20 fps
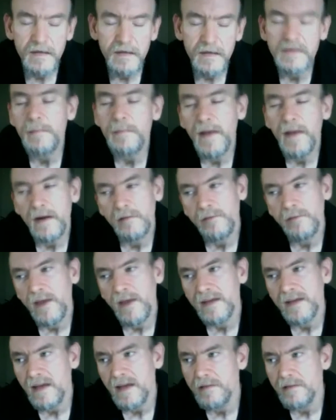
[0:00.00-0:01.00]
As a matter of
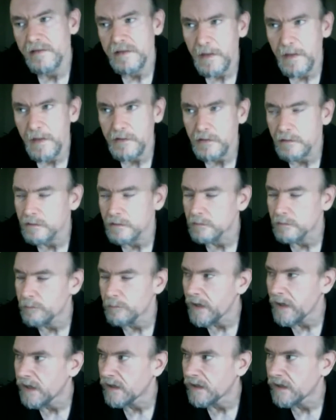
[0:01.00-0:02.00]
fact, I have a special
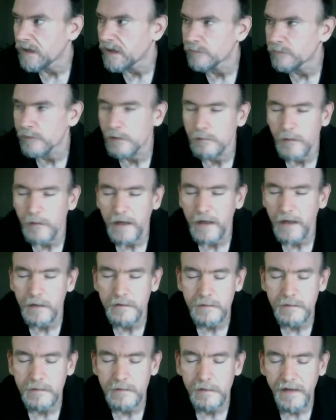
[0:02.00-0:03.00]
meaning for Record
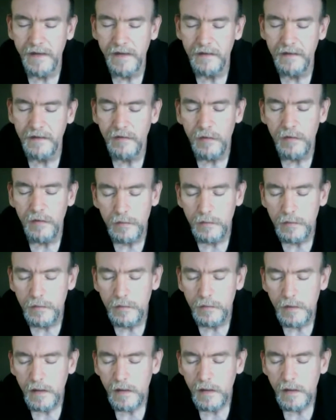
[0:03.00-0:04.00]
Store Day too.
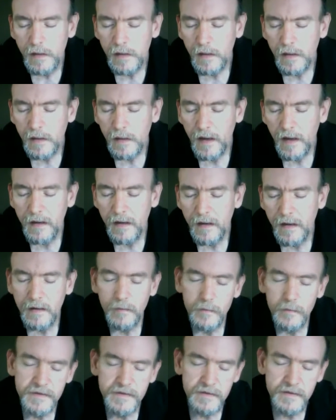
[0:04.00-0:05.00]

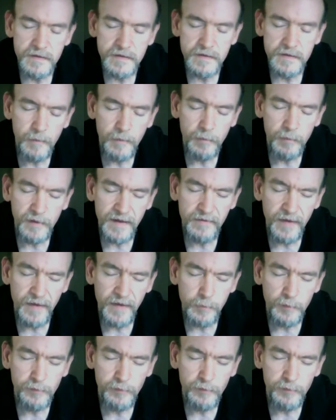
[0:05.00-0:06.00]
It was, I believe,
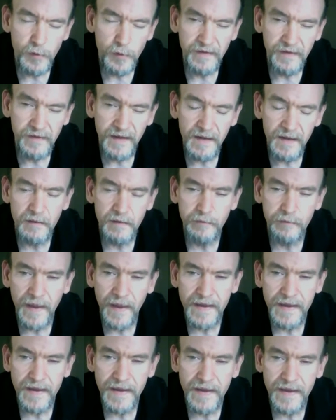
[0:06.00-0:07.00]
April 14th of
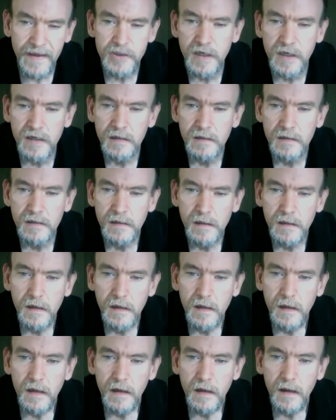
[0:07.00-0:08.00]
last year
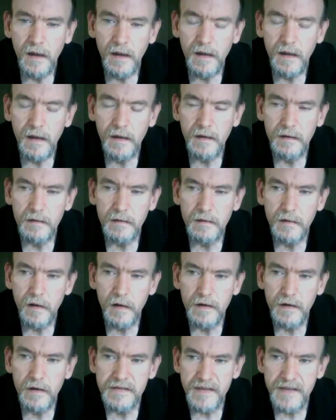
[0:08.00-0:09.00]

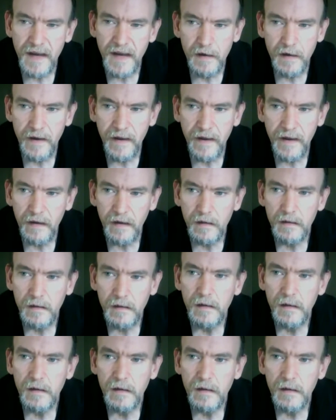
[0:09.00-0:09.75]
on a Saturday.